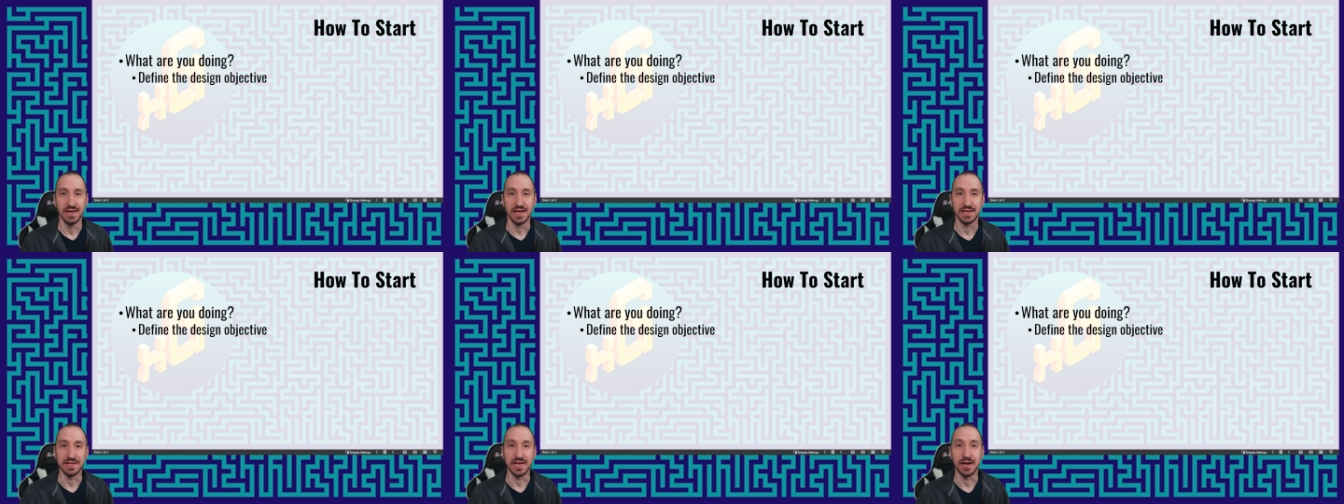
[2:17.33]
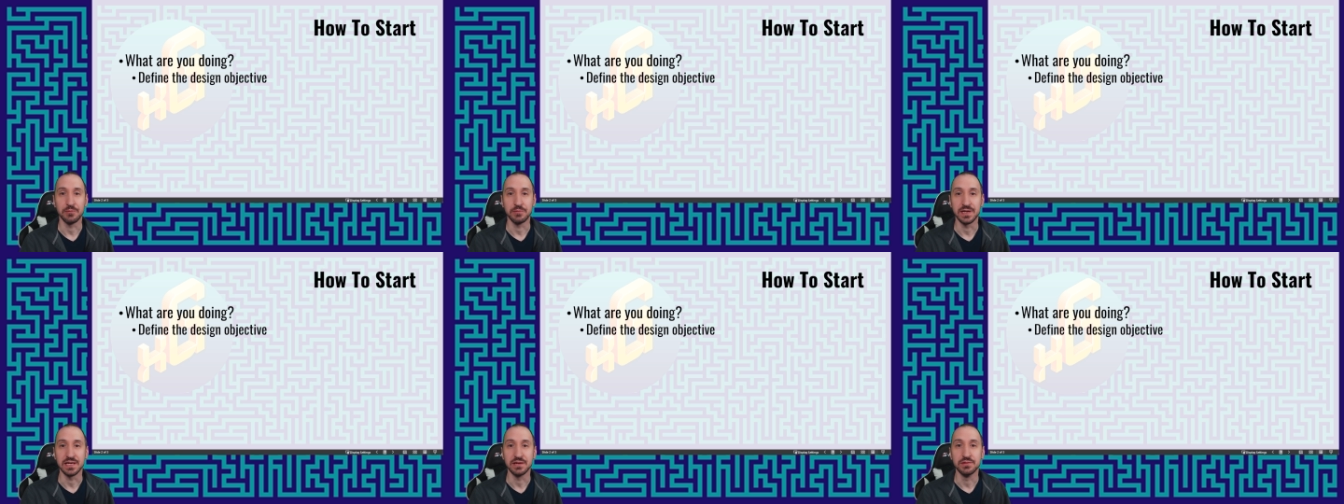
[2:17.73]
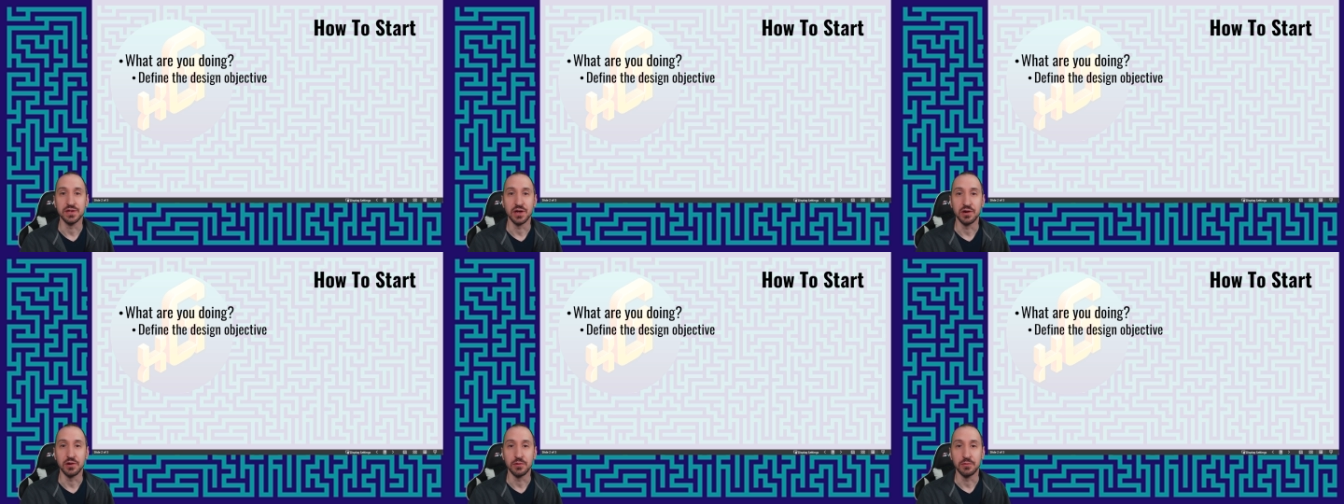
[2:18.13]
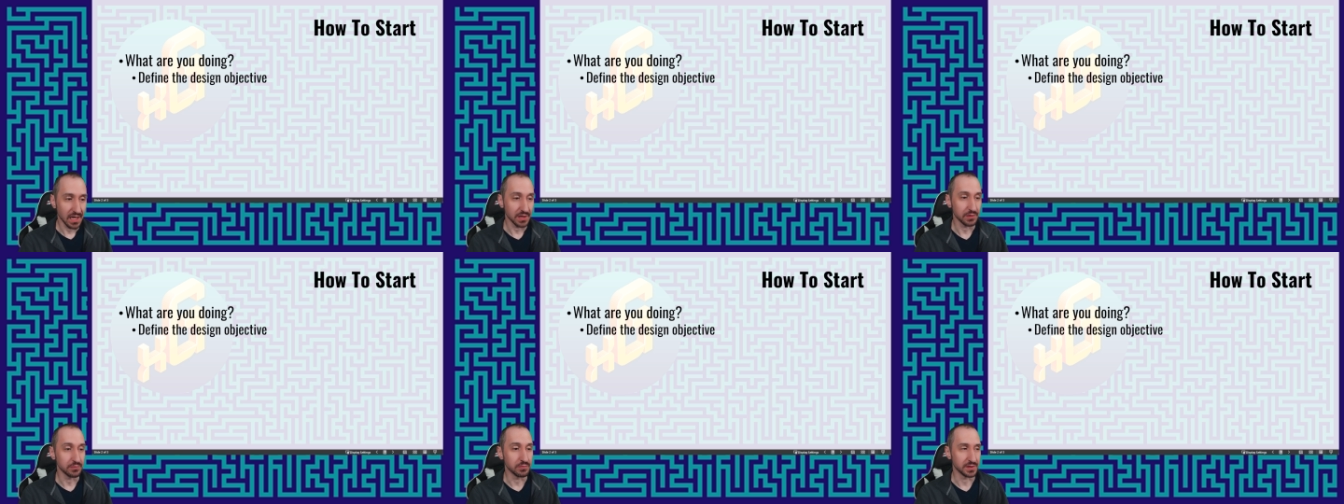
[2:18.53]
And that way, you know
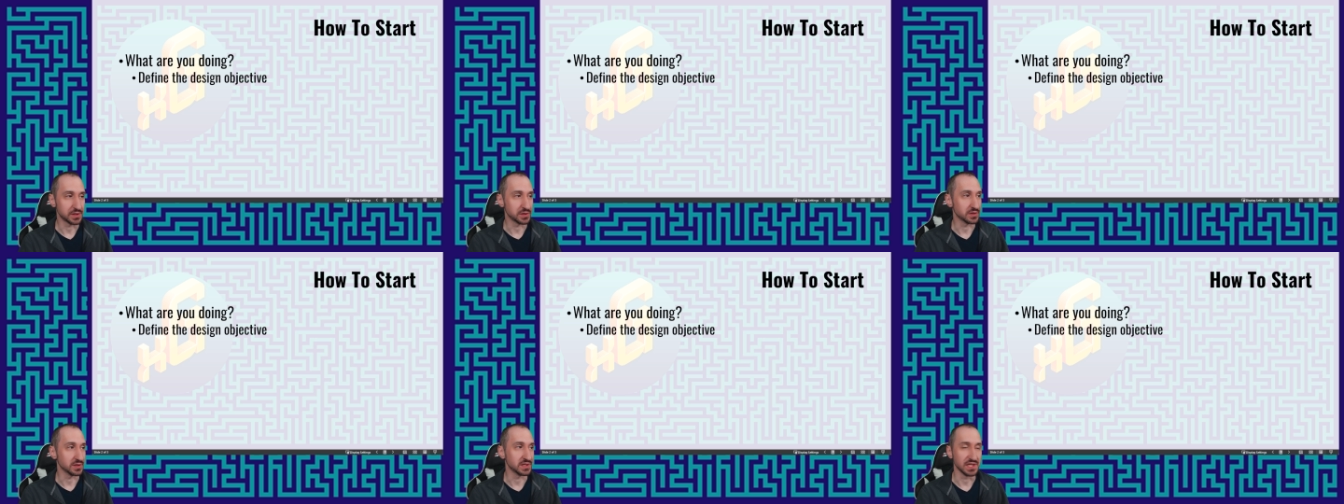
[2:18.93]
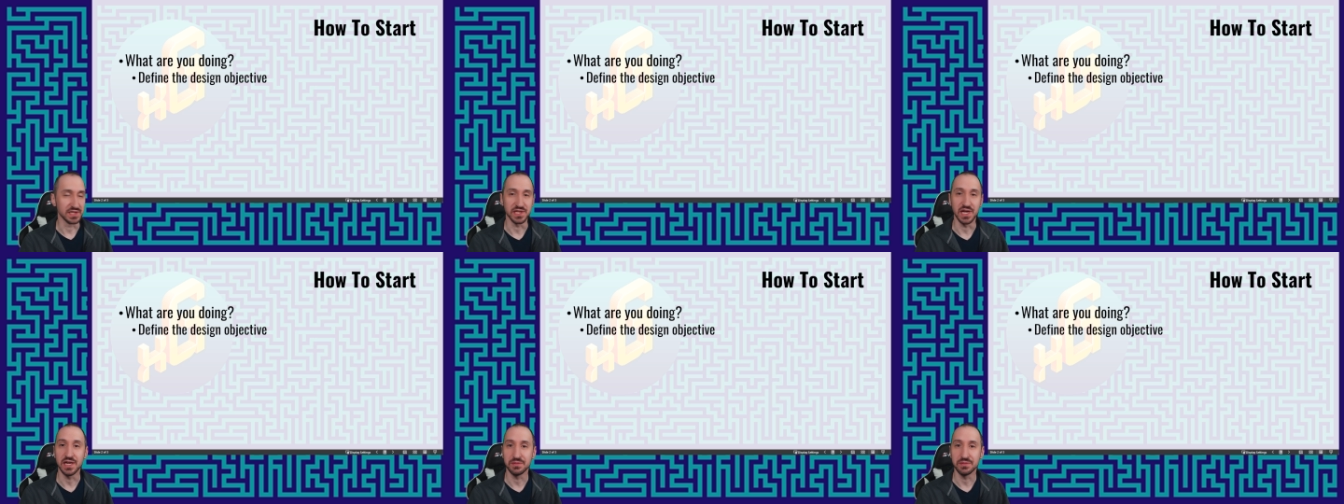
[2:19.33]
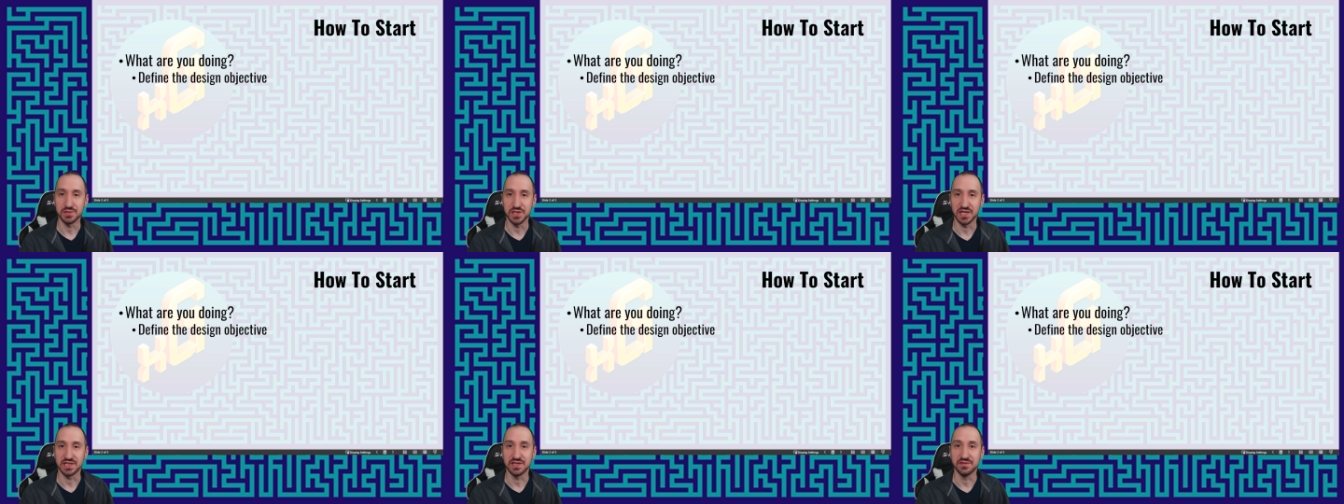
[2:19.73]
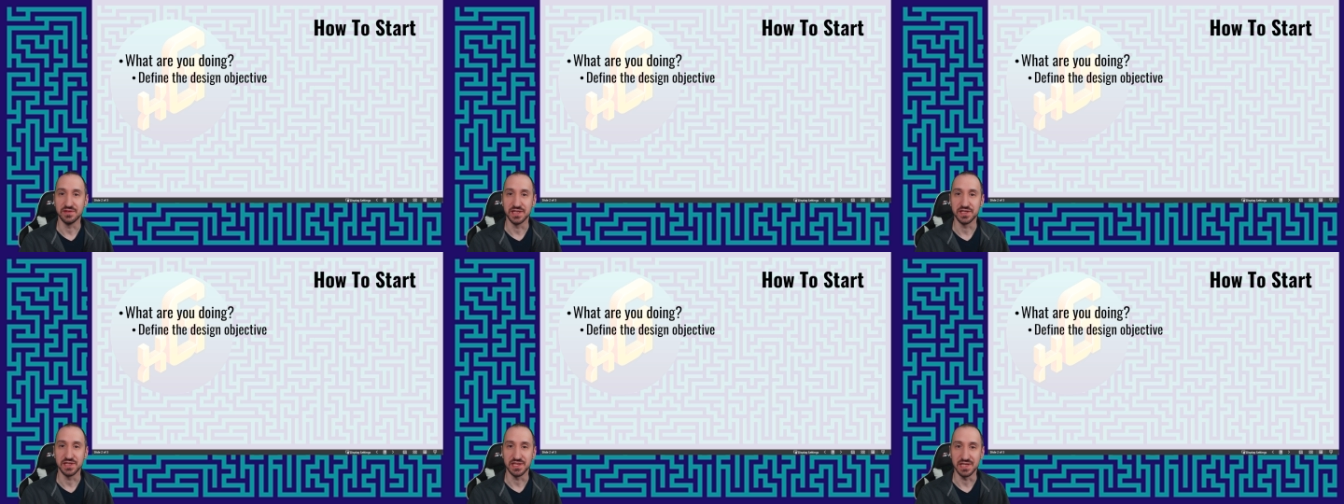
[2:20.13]
kind of what your design objective is,